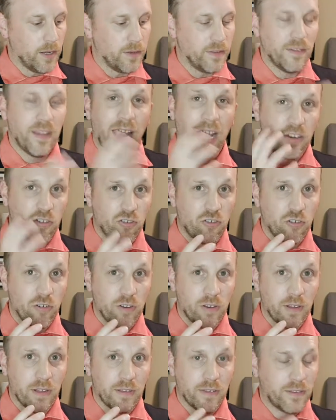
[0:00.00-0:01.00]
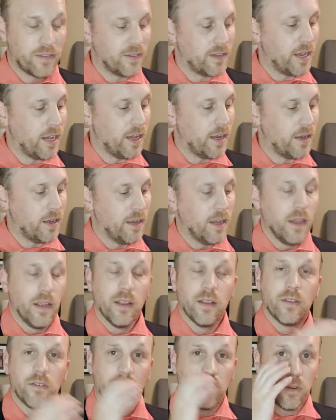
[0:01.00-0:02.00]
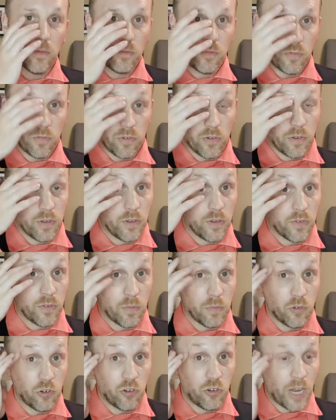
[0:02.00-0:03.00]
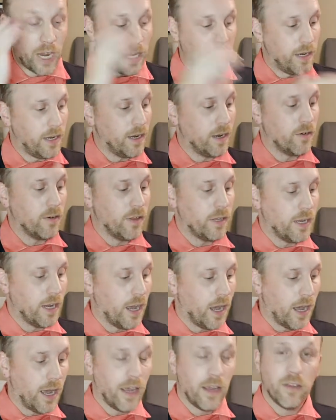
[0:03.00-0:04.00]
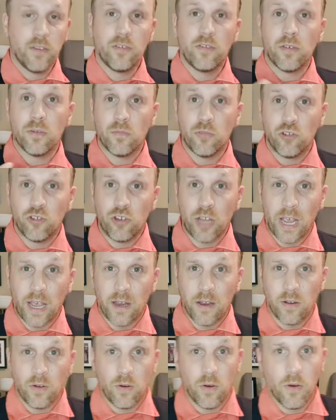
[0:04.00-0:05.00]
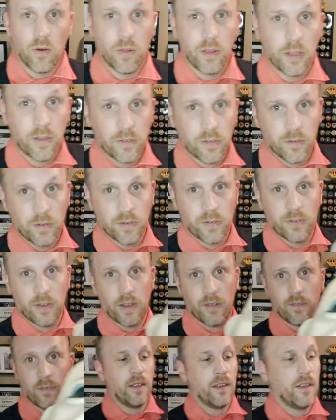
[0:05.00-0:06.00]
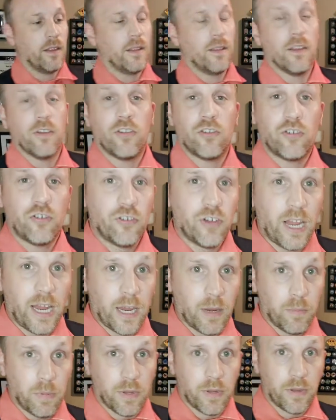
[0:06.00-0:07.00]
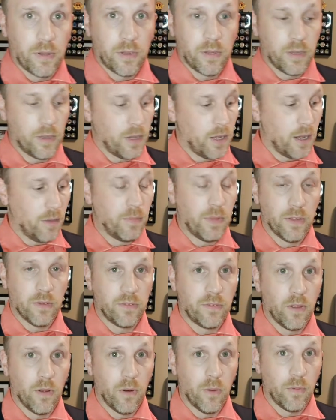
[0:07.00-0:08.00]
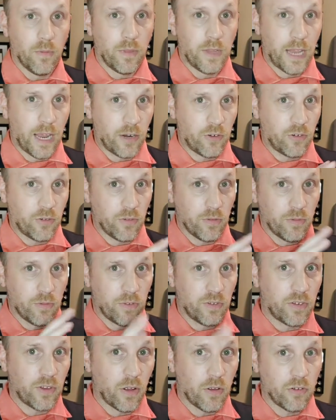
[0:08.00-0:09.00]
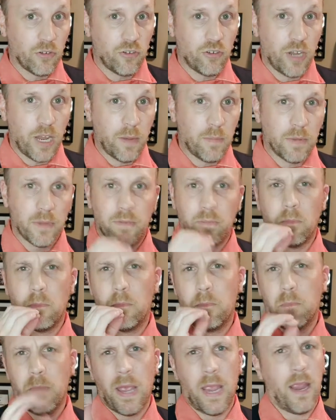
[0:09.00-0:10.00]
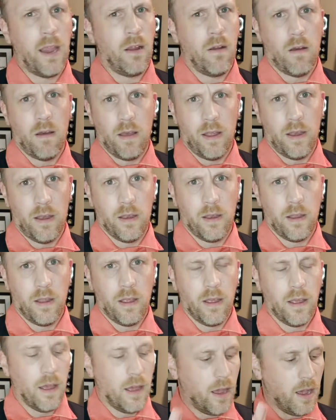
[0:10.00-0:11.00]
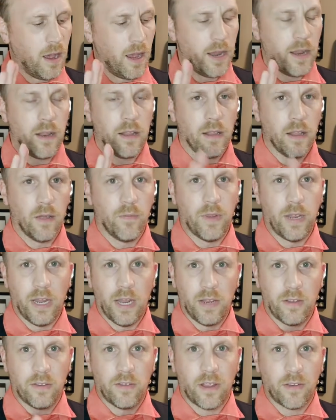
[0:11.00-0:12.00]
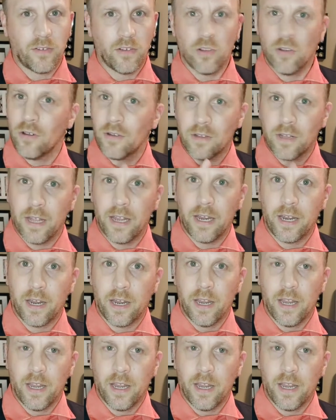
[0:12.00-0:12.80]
texture to the skin, some shading under the eyes, some shadow, all that sort of stuff. The shape of this though, the actual skull shape is bang on. I love it. It doesn't look like